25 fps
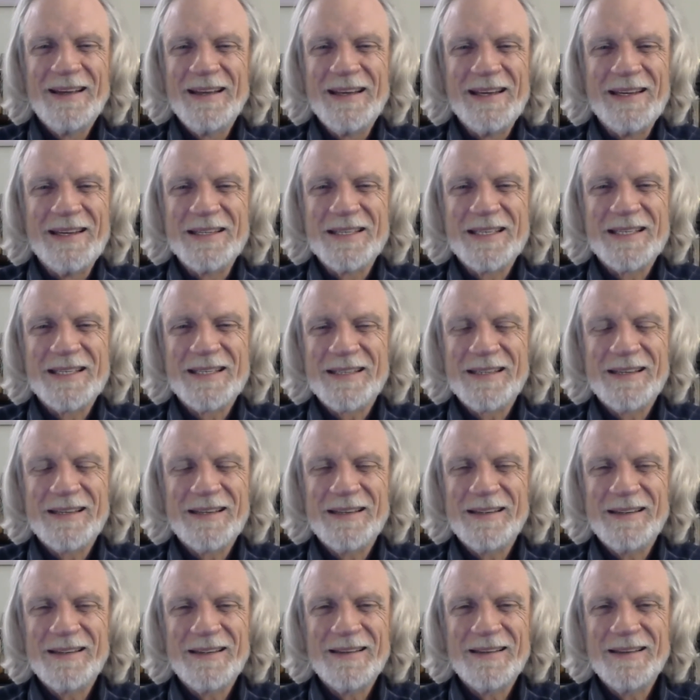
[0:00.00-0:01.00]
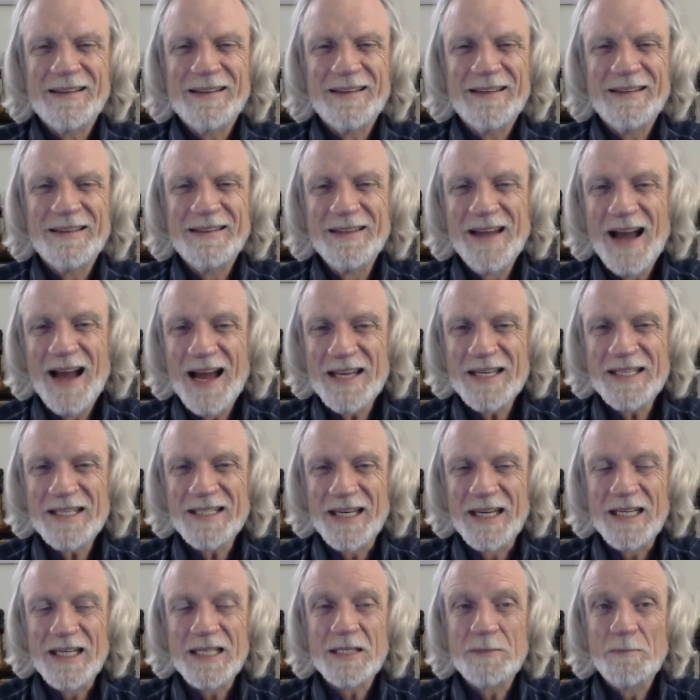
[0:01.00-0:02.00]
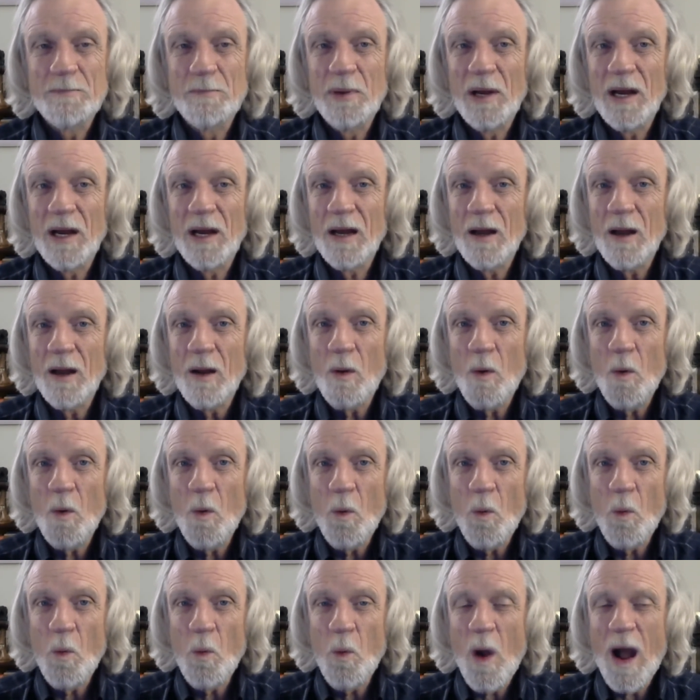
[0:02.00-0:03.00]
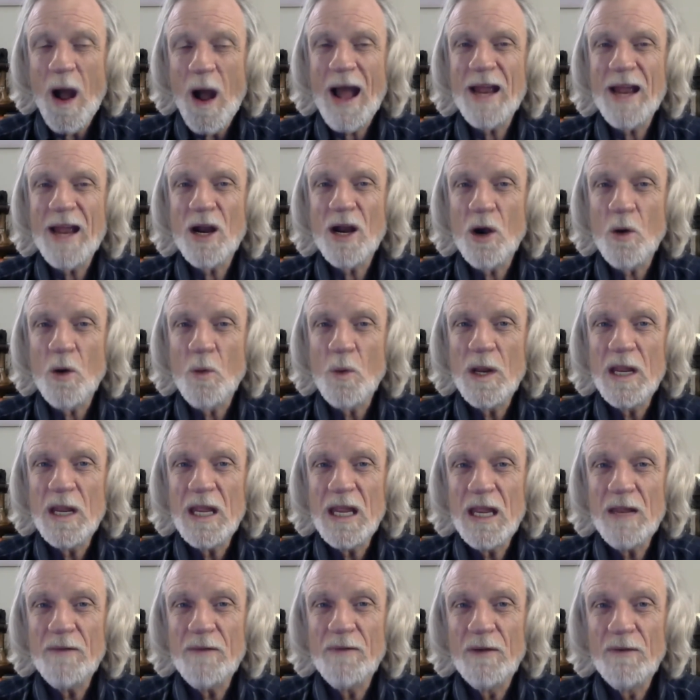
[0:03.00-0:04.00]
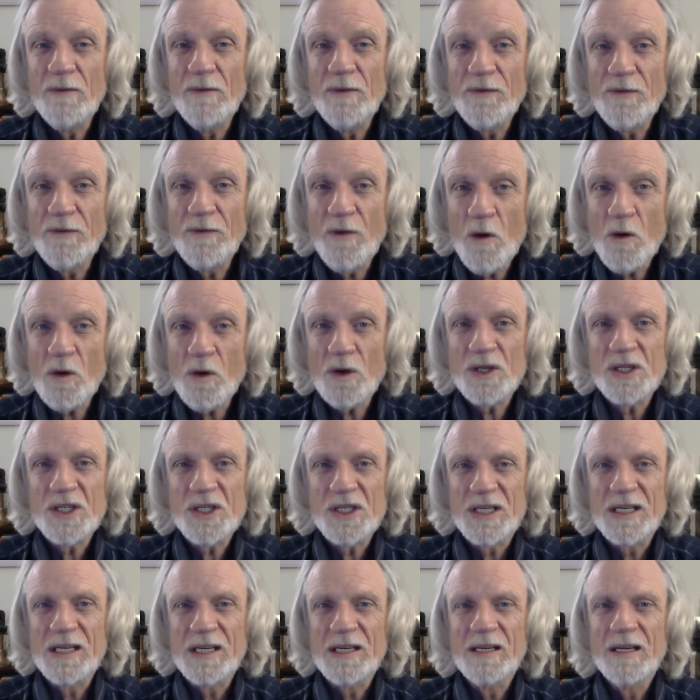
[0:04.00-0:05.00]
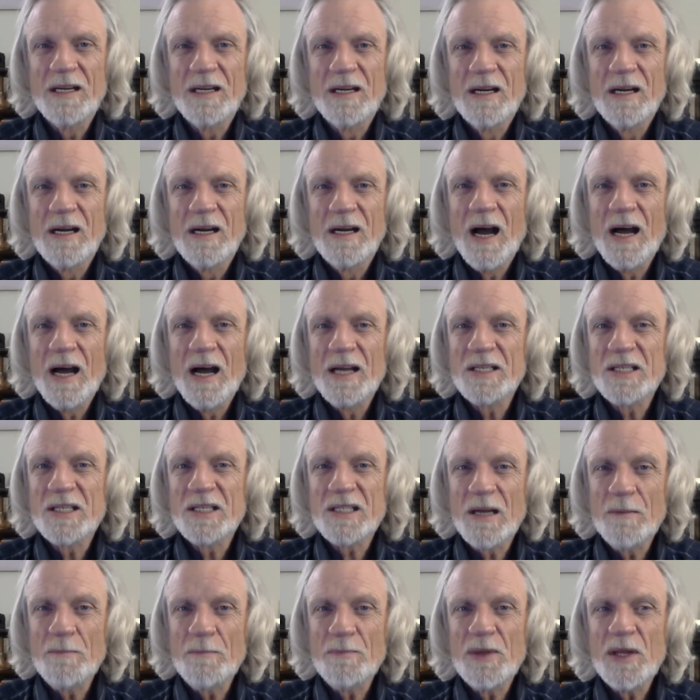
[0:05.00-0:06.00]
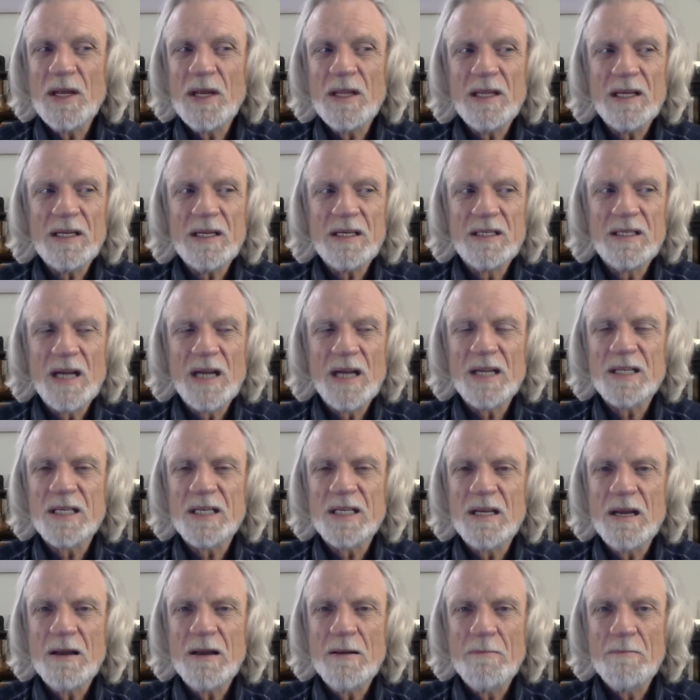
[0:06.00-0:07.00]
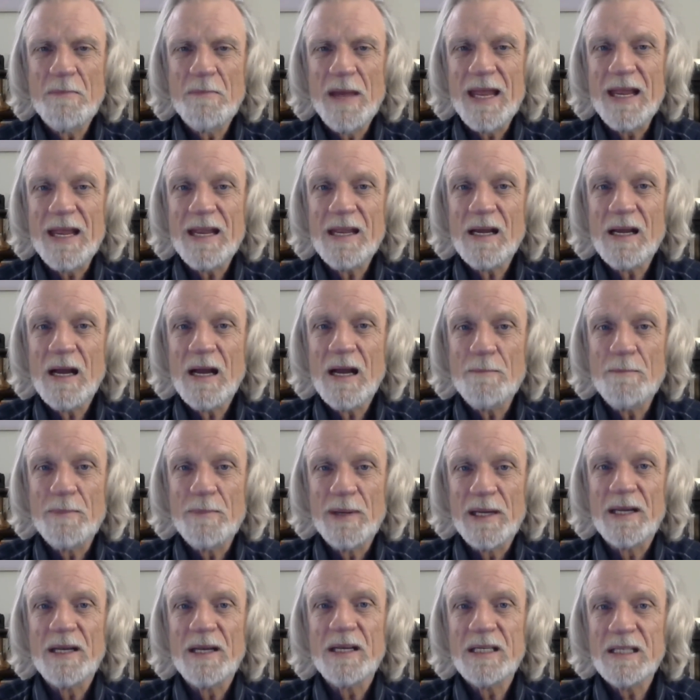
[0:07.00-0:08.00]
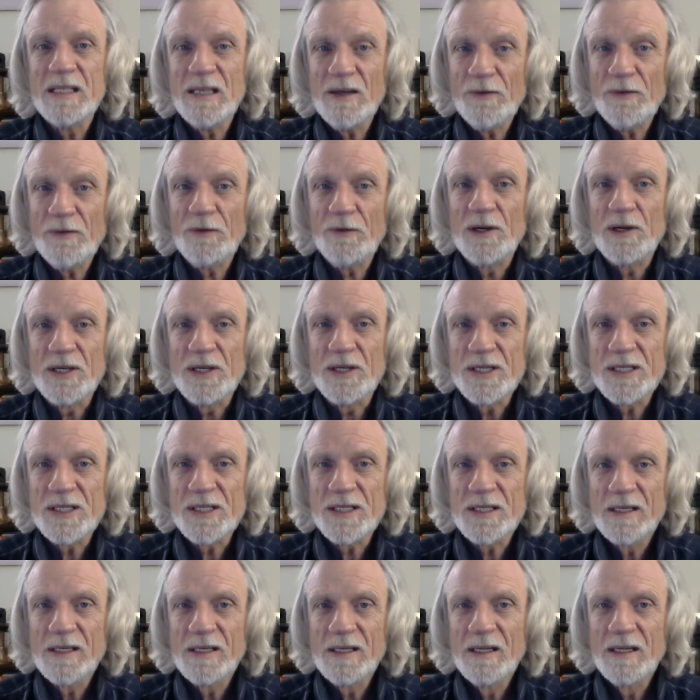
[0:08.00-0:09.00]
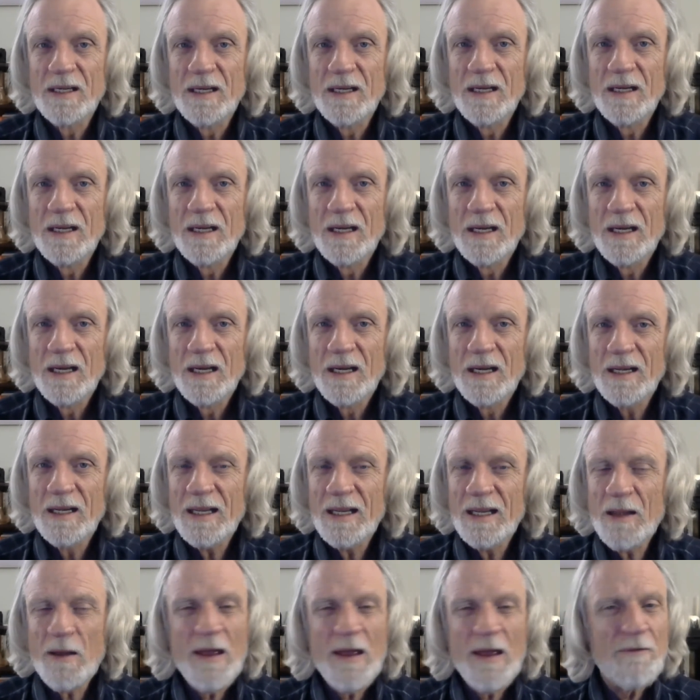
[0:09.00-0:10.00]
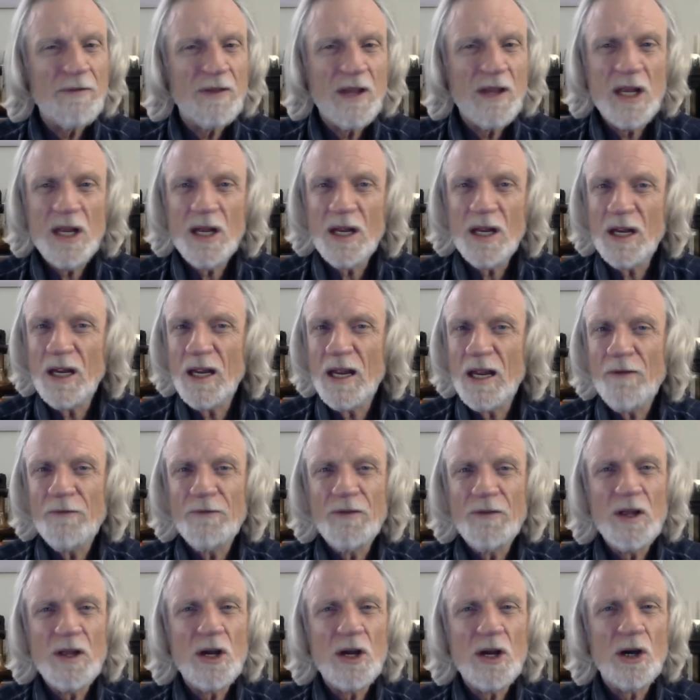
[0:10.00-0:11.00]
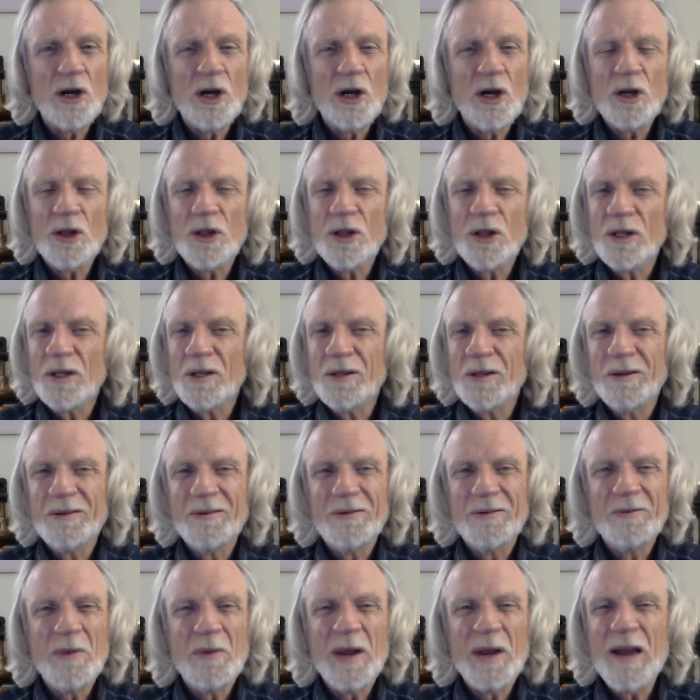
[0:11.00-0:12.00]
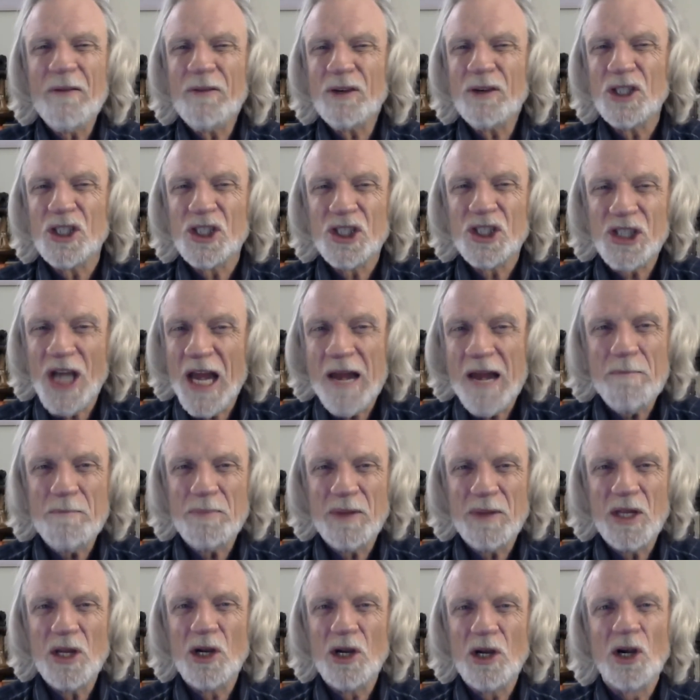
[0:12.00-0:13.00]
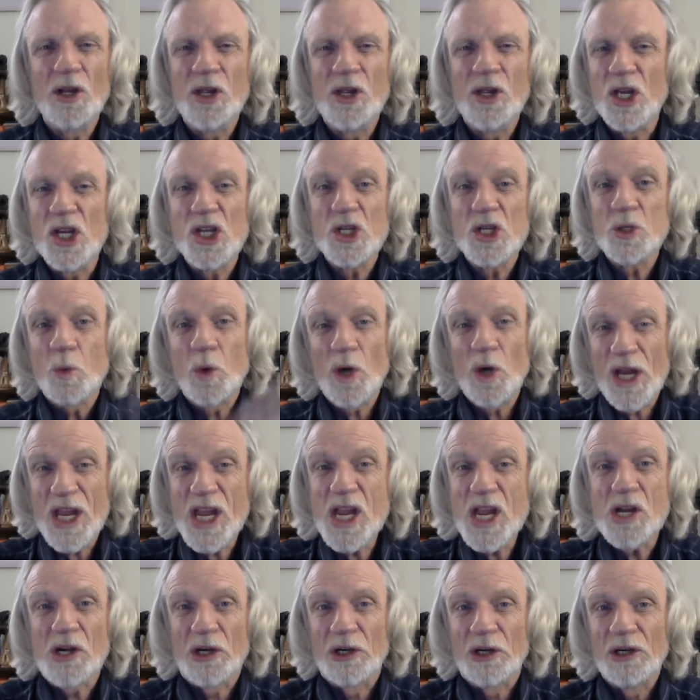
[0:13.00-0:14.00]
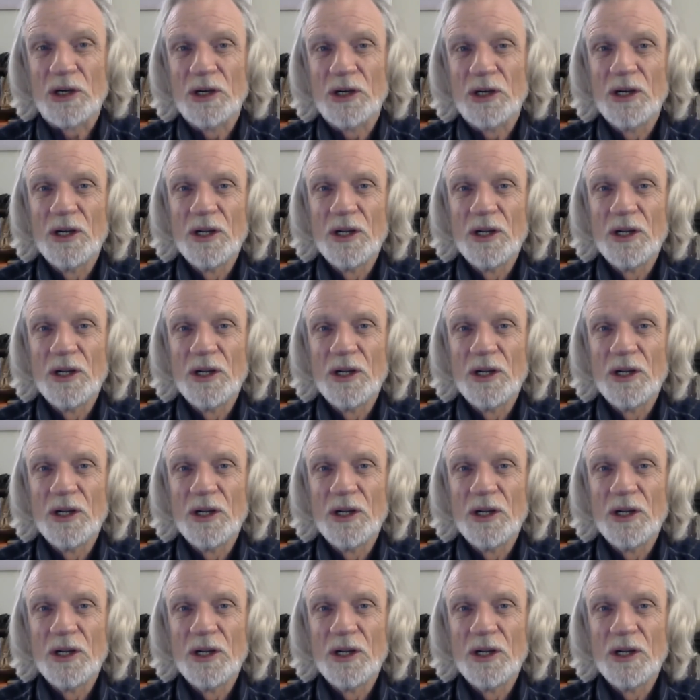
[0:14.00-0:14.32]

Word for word: is nonsense, but why are we even focusing on something that doesn't make a bit of difference? If the, if the earth, whatever shape the earth is, we're here.